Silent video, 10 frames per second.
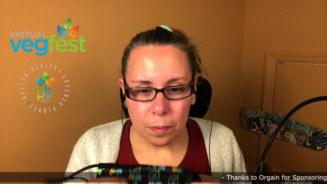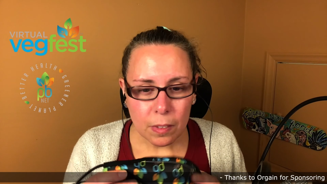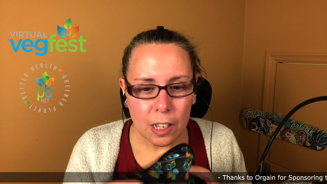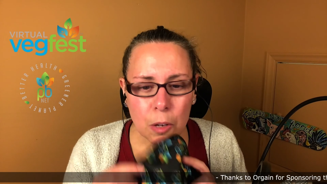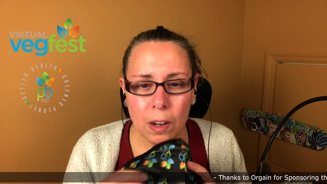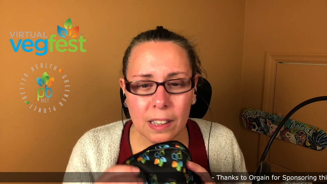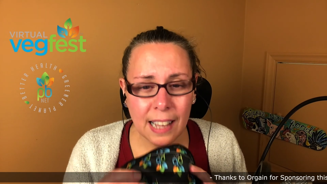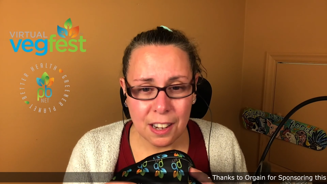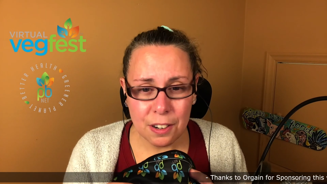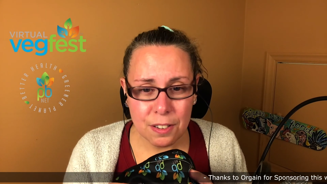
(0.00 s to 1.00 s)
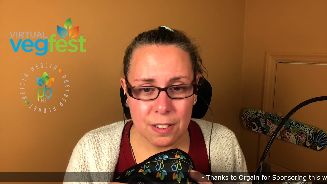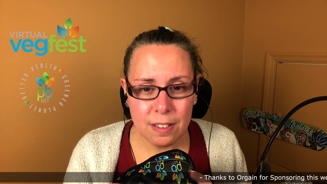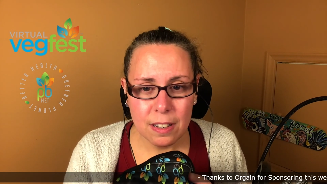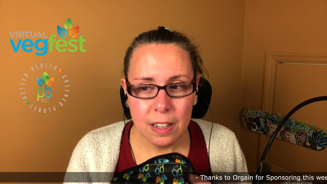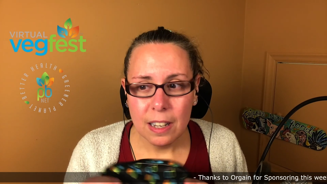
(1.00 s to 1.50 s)
you want layers.
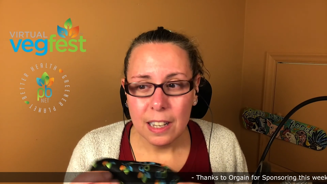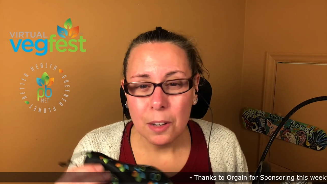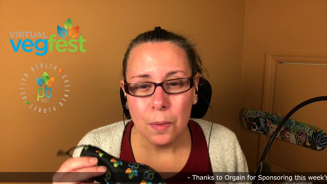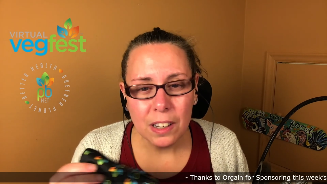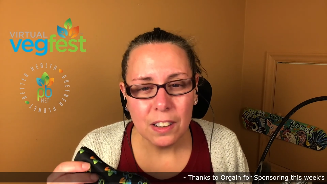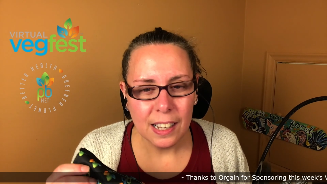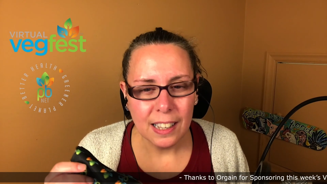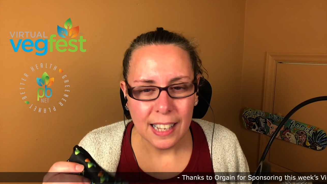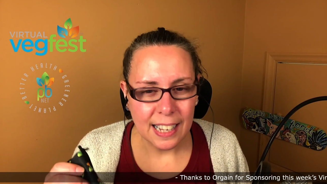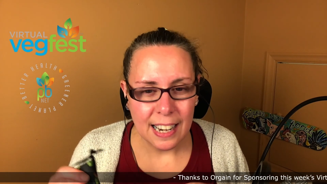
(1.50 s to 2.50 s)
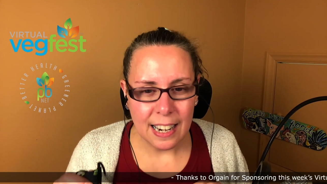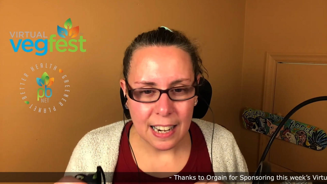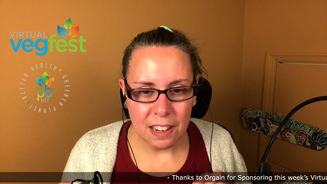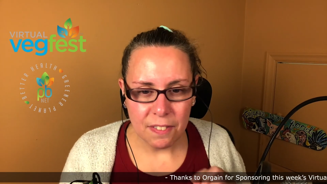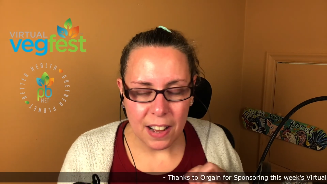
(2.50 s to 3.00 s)
You want to look at like an
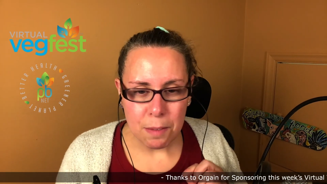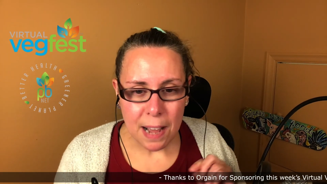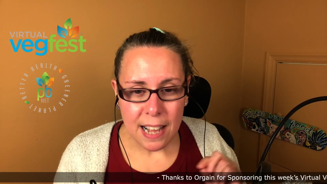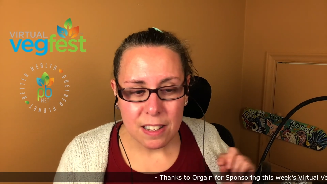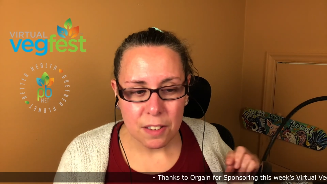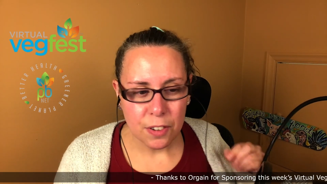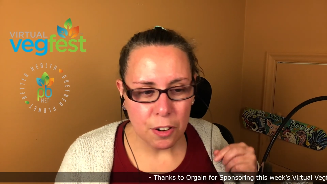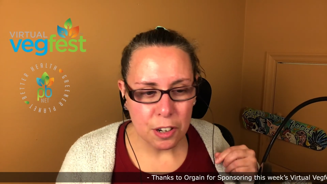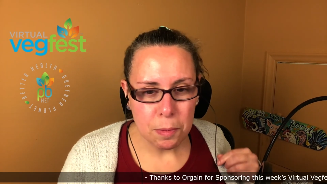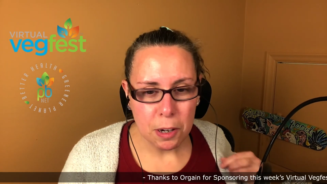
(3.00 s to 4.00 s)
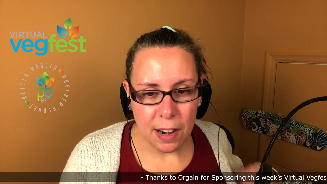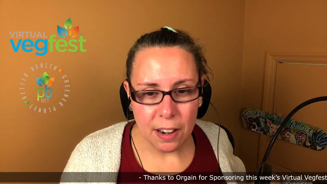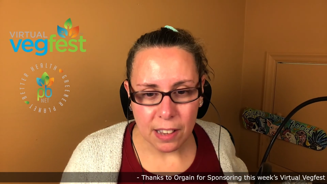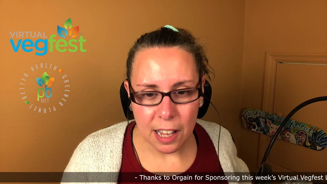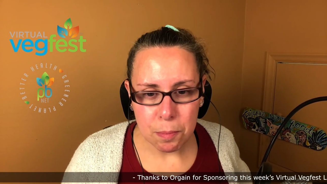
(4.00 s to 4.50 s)
N95 mask if you're going to be around a
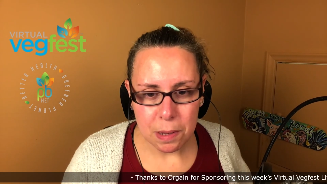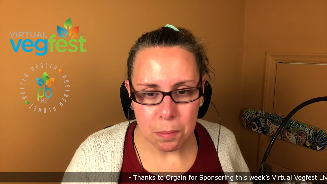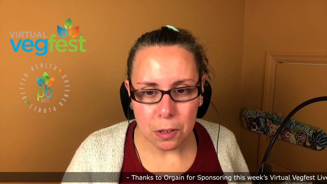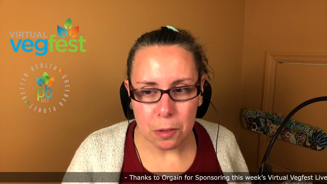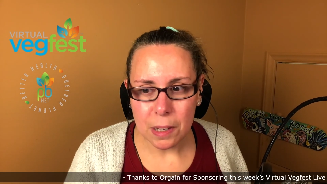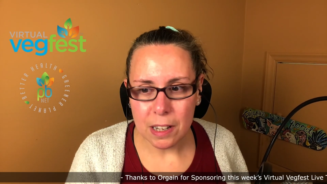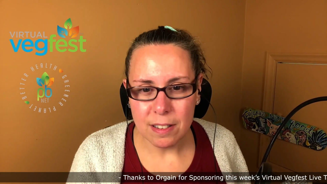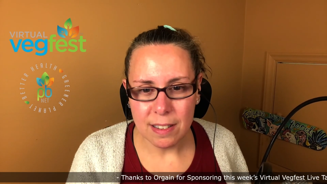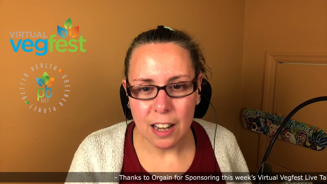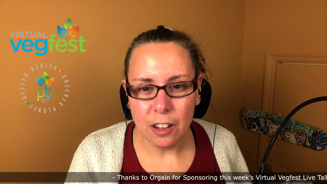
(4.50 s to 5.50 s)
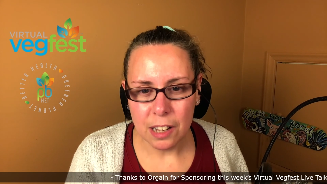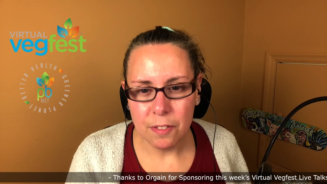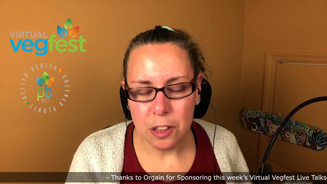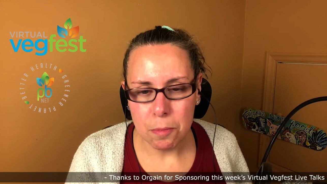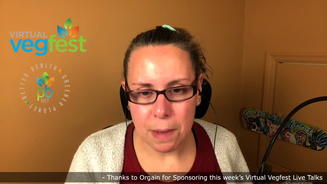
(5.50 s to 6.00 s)
lot of people because that'll give you
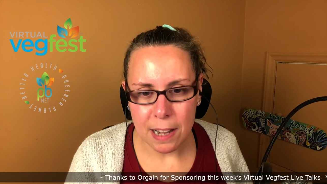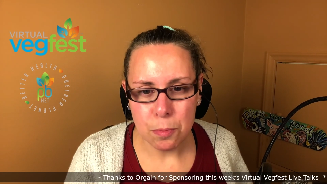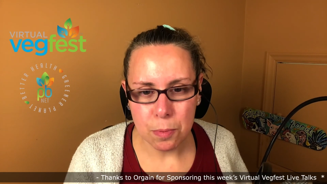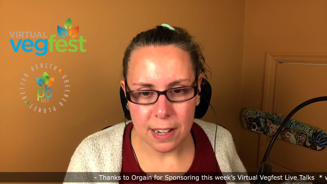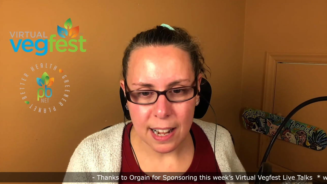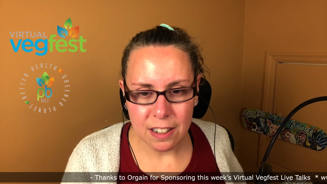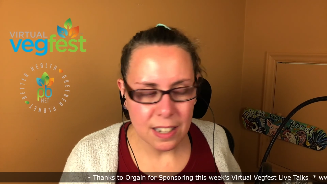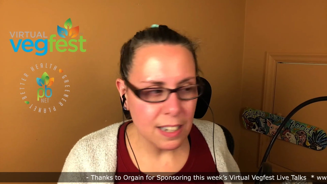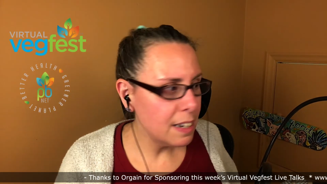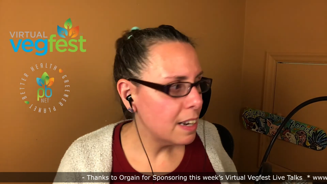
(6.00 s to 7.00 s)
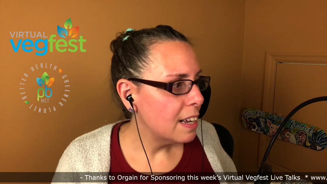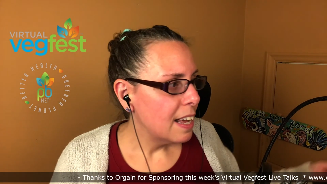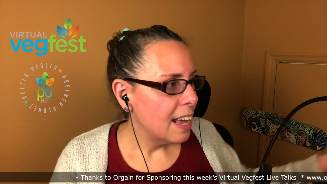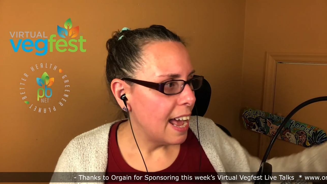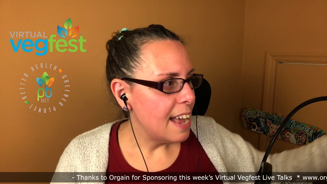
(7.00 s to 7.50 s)
the best protection.
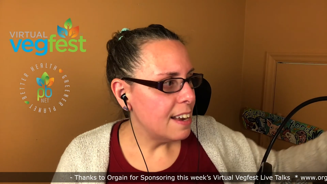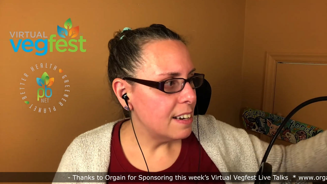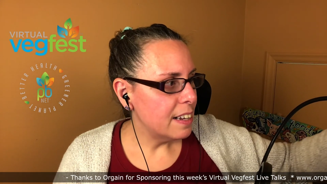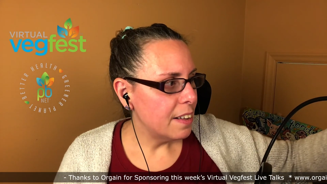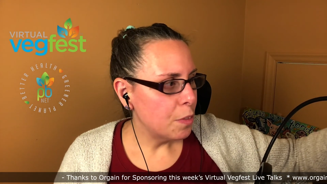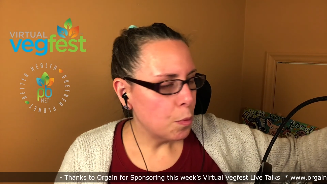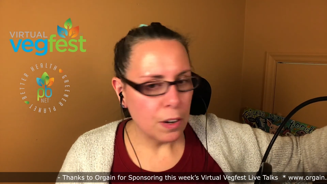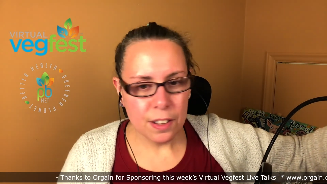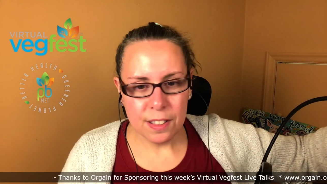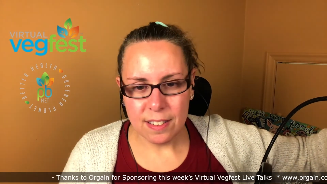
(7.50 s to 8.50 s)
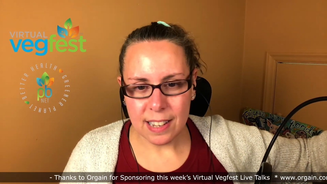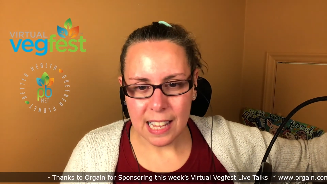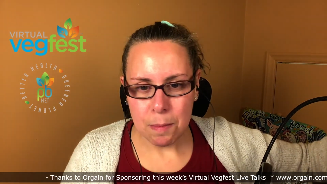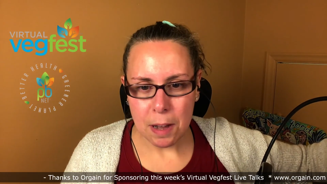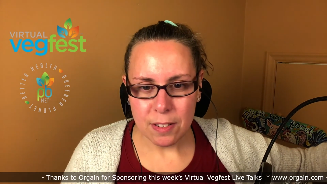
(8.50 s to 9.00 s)
And one of the things that
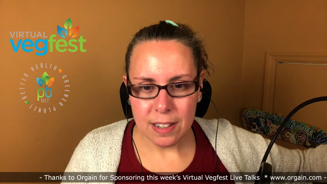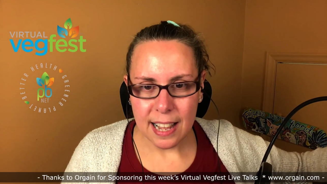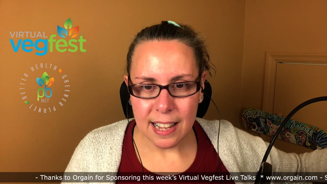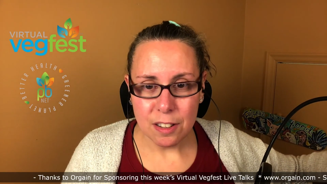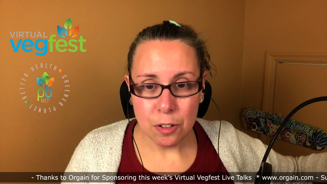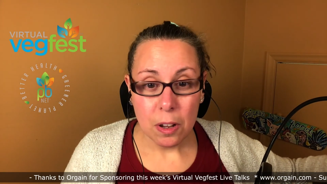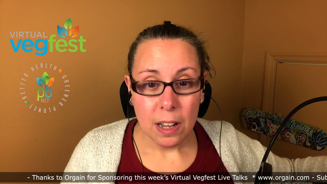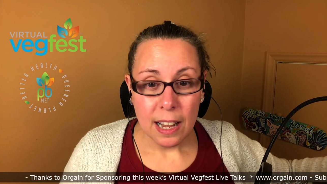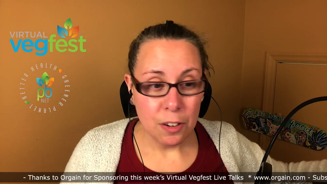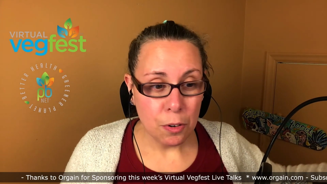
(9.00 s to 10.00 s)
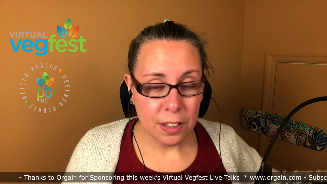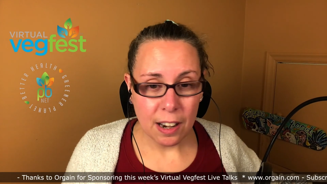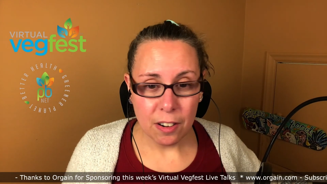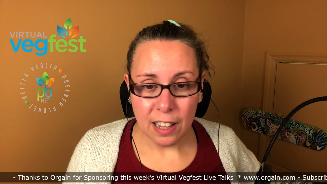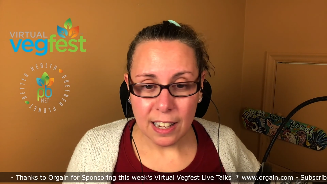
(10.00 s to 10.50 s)
came out today is in North
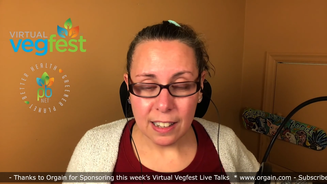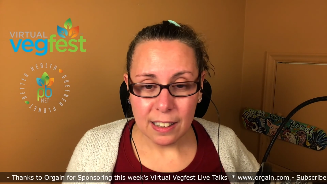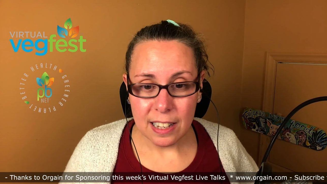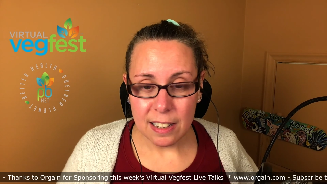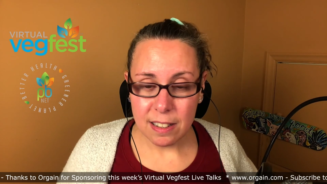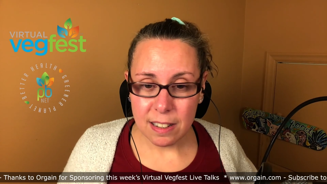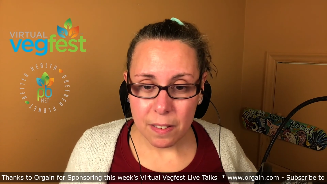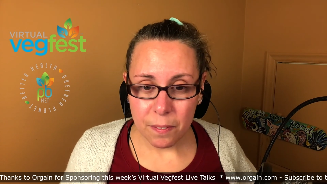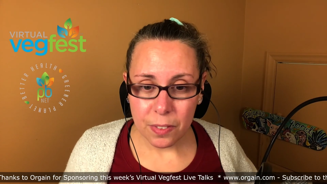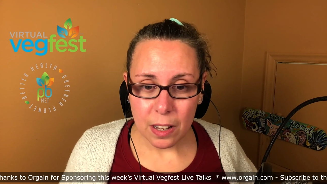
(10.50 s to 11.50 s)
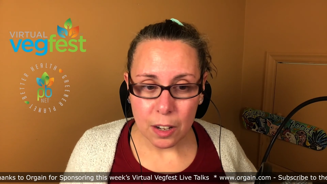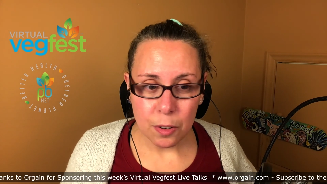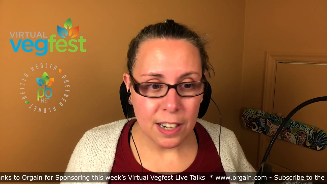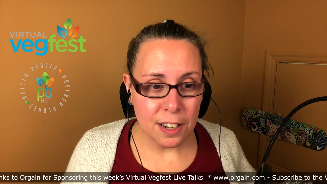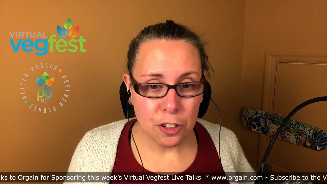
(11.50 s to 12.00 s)
Carolina, at least, we
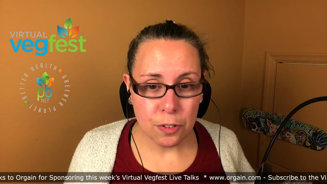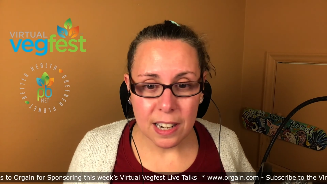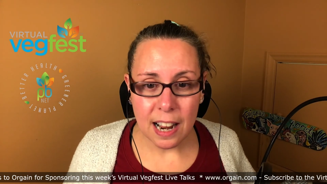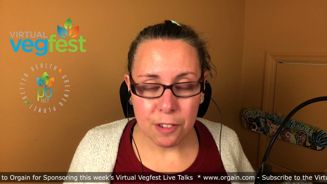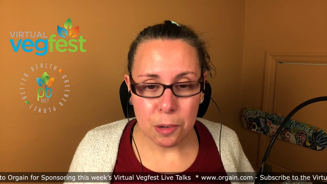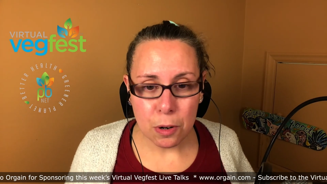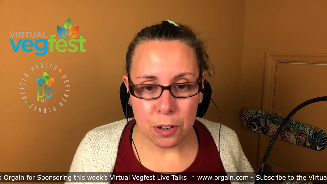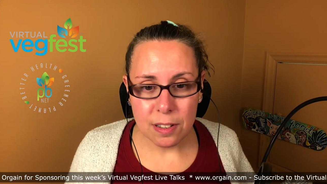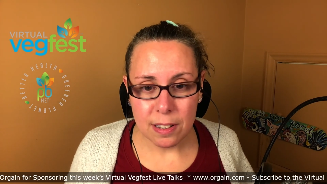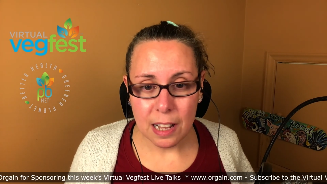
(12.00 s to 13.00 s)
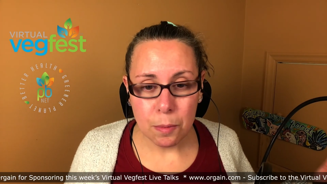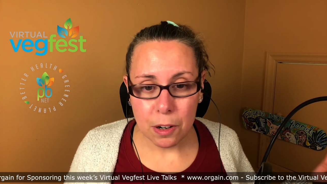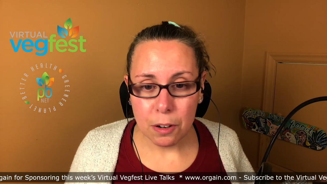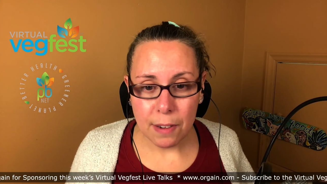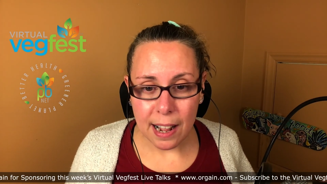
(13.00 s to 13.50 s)
need to treat every person that
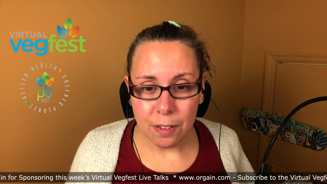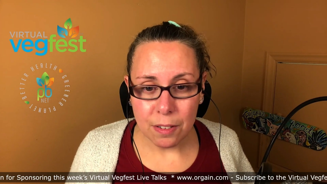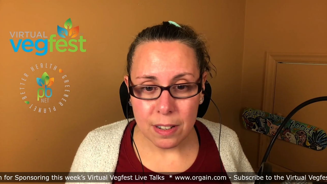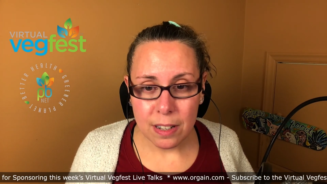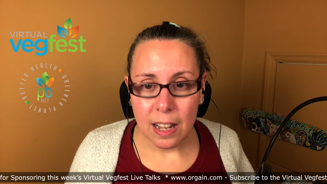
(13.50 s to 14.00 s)
we're around